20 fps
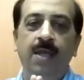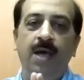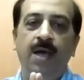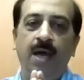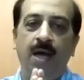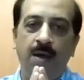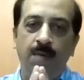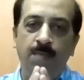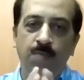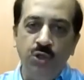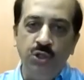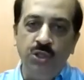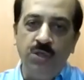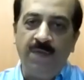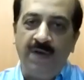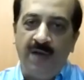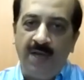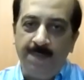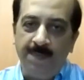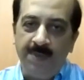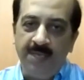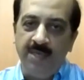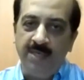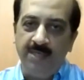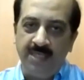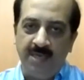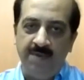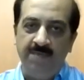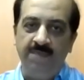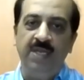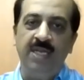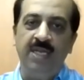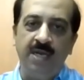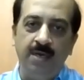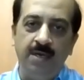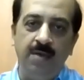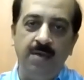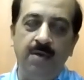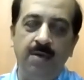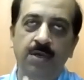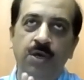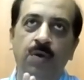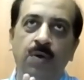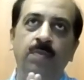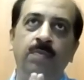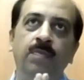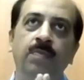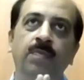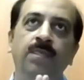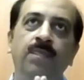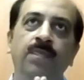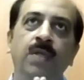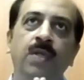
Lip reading: most of our peers, and we can, you know.